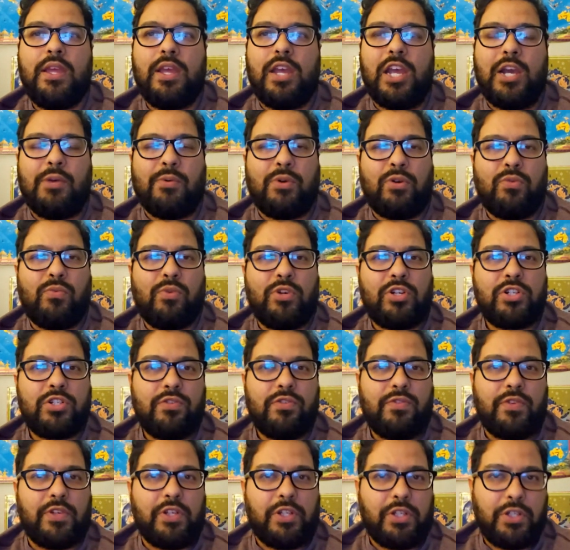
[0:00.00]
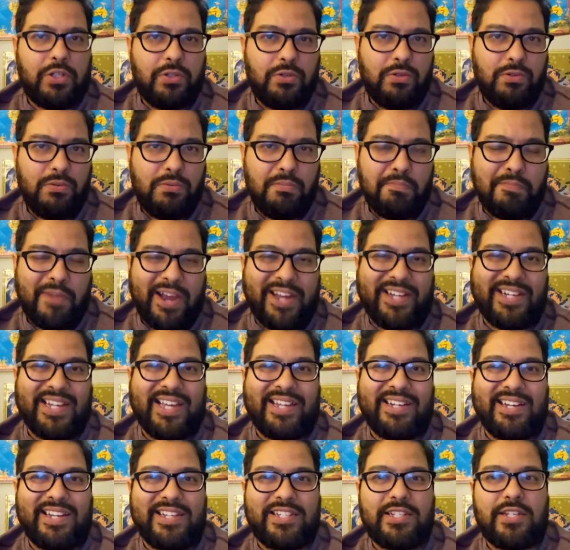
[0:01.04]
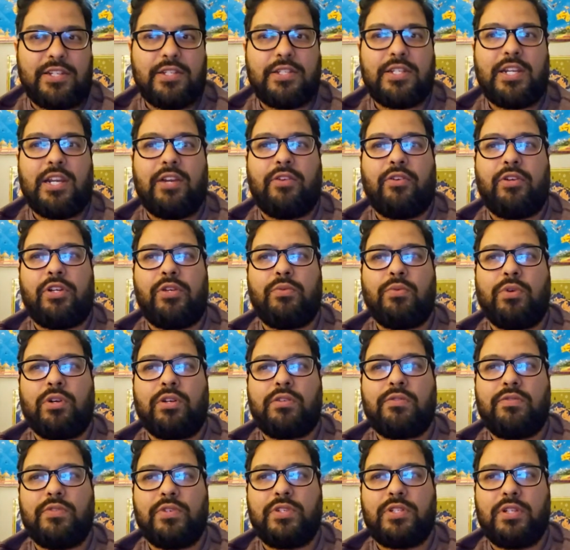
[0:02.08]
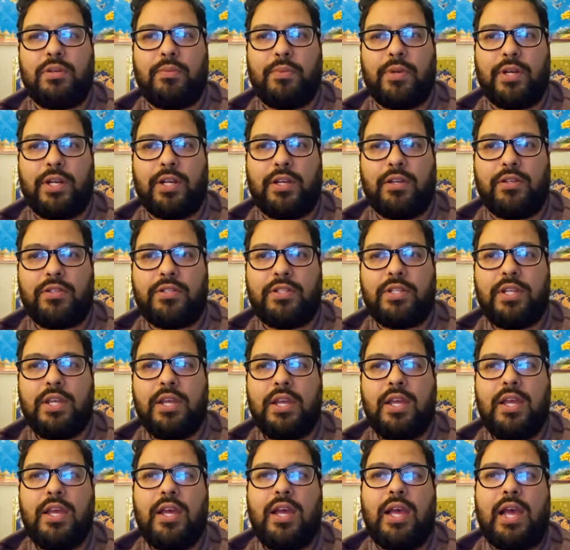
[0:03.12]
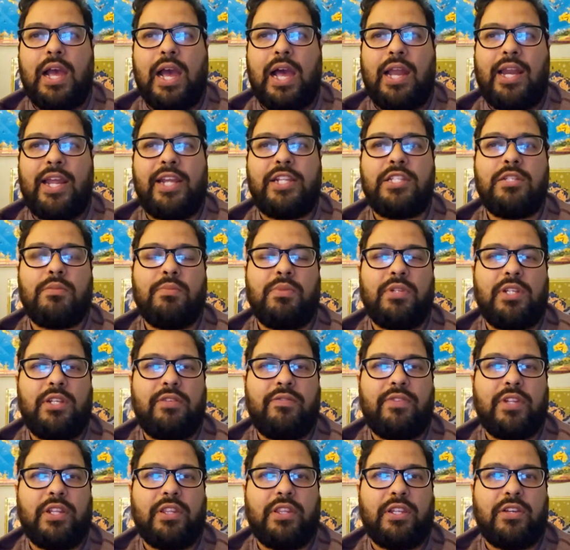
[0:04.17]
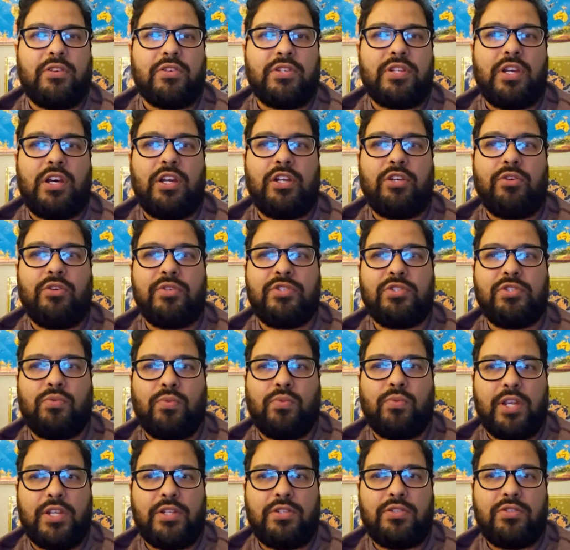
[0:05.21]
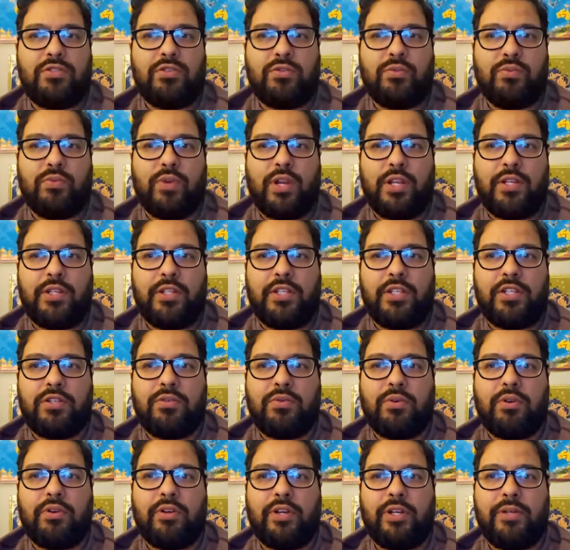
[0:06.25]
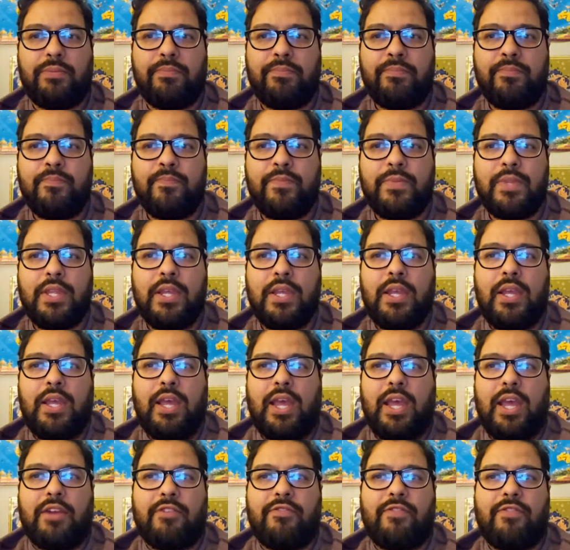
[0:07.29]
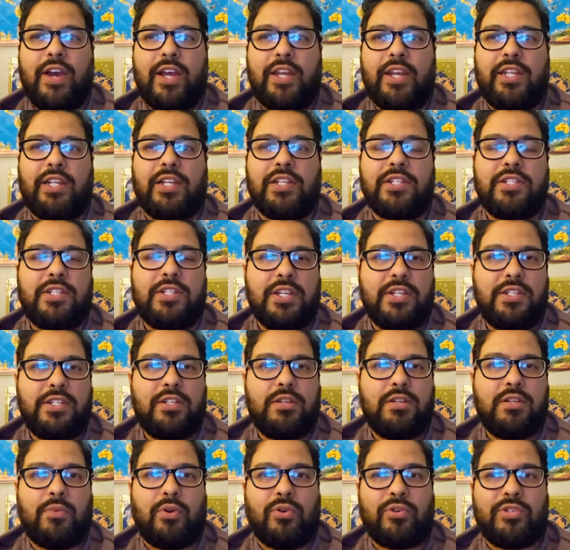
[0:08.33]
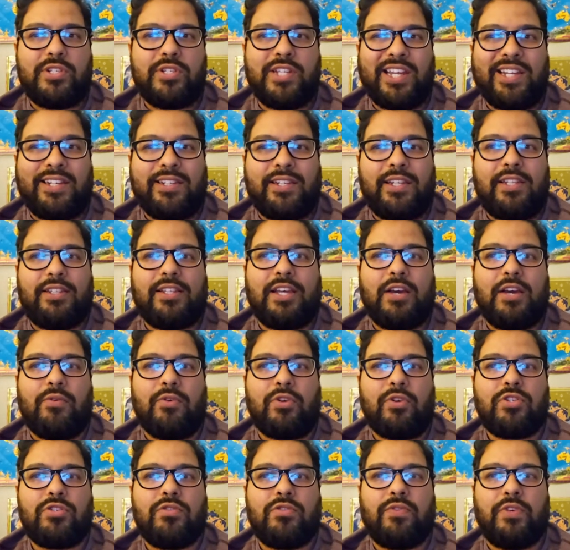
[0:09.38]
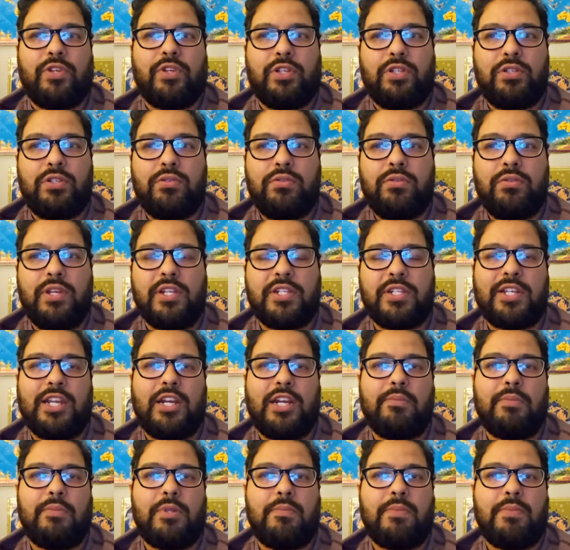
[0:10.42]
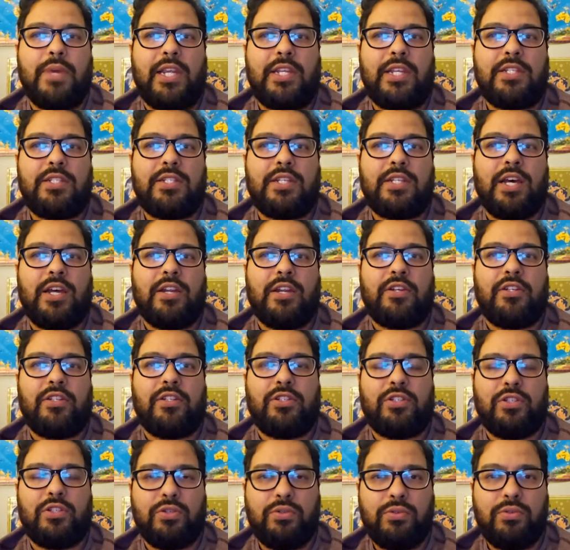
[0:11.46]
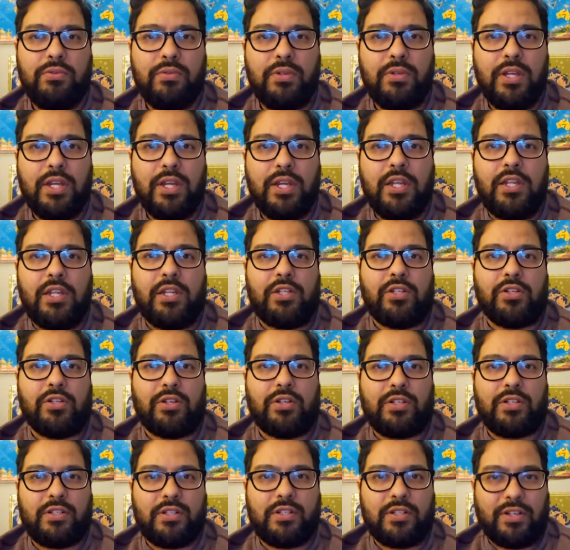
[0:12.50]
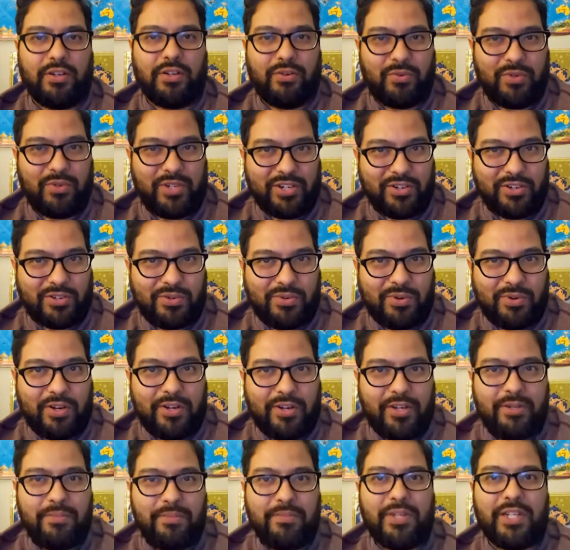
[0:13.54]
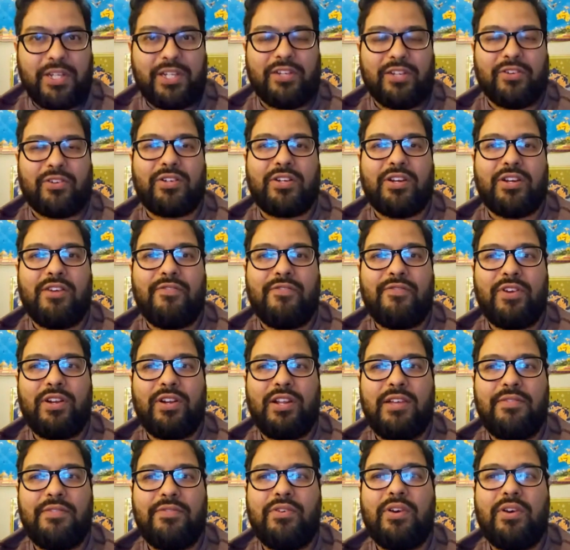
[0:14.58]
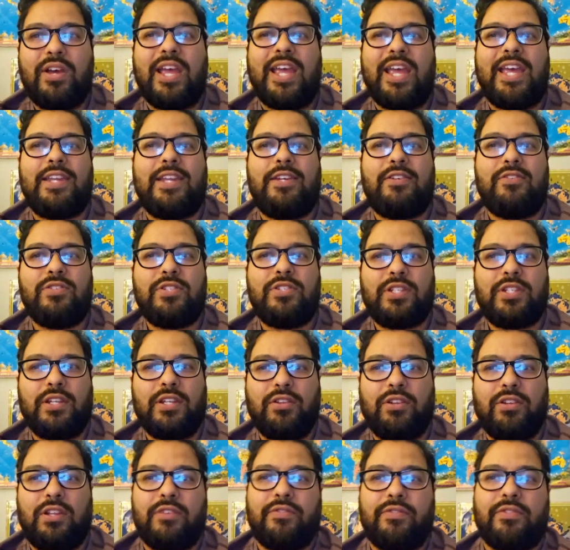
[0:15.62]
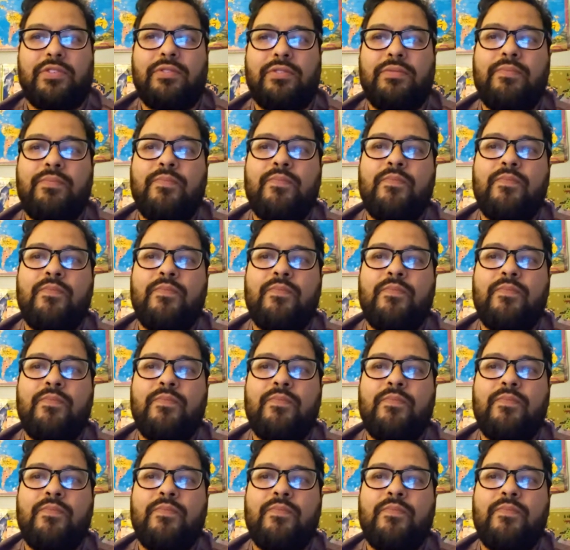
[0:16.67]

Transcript: And what works for you might not necessarily work for someone else. I like to believe that there's hundreds of ways to run the aquarium, and finding a system or technique that works for you is going to be based on you, your aquarium, your comfort level, and your skill level.